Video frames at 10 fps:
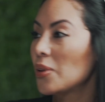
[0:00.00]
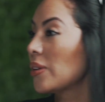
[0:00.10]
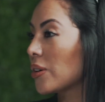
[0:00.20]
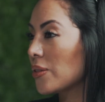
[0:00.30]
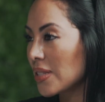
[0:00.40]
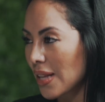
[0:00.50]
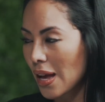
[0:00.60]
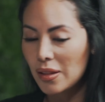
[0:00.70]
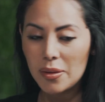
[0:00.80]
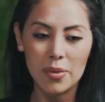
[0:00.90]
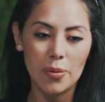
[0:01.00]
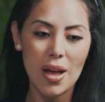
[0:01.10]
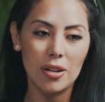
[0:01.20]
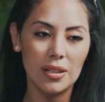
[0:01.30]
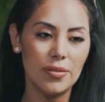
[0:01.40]
political asylum. We
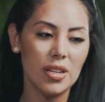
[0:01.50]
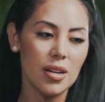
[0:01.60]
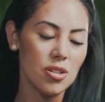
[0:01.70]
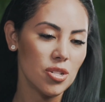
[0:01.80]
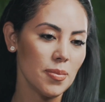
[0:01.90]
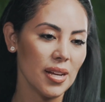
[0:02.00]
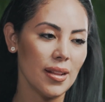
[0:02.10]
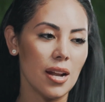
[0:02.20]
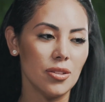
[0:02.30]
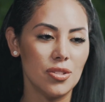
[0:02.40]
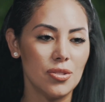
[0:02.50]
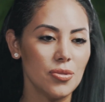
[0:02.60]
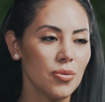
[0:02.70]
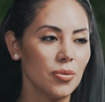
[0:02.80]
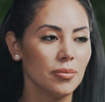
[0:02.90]
had to leave the country. My dad used to
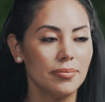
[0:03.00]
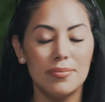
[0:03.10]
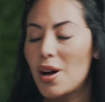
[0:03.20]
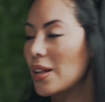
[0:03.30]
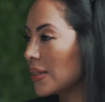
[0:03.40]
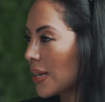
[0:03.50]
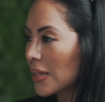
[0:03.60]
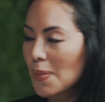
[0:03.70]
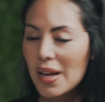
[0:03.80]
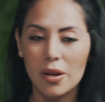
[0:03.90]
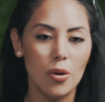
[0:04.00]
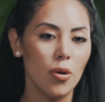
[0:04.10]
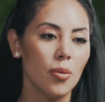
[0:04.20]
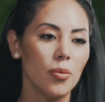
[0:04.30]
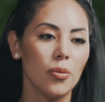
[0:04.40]
do politics back
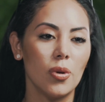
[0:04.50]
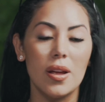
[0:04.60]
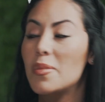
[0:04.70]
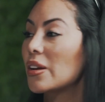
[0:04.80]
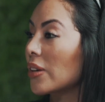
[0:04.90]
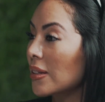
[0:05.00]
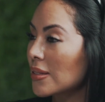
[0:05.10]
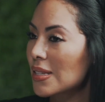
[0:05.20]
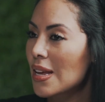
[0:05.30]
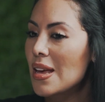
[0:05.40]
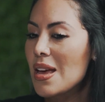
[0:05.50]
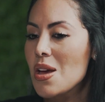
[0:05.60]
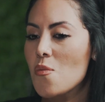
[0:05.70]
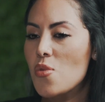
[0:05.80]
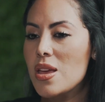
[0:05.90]
home. We're immigrants.
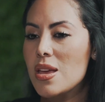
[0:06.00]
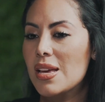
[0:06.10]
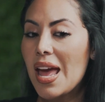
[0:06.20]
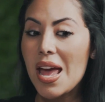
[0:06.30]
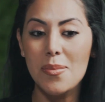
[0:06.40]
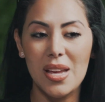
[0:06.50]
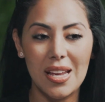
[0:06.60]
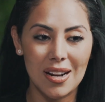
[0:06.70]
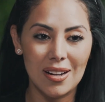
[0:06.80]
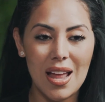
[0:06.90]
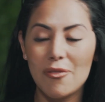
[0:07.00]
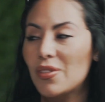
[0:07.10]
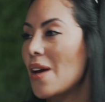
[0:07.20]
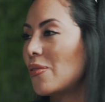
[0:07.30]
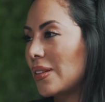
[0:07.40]
We came here, left
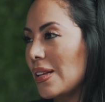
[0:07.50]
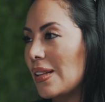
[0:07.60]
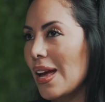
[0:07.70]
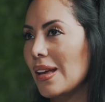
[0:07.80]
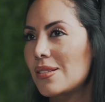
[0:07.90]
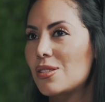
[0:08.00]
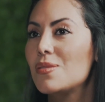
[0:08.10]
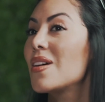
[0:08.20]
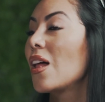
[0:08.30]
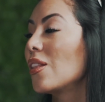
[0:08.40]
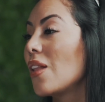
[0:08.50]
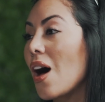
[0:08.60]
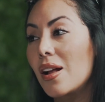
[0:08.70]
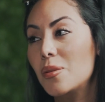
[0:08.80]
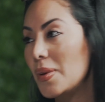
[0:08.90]
everything like a
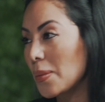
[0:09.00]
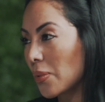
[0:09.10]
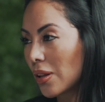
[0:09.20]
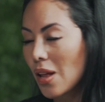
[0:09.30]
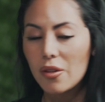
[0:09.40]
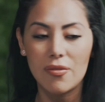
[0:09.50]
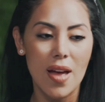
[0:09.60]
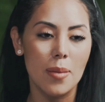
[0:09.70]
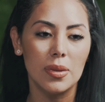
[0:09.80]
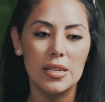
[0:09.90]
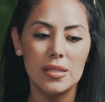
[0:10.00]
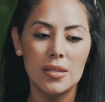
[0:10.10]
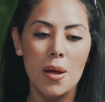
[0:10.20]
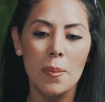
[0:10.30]
lot of people, a lot of families.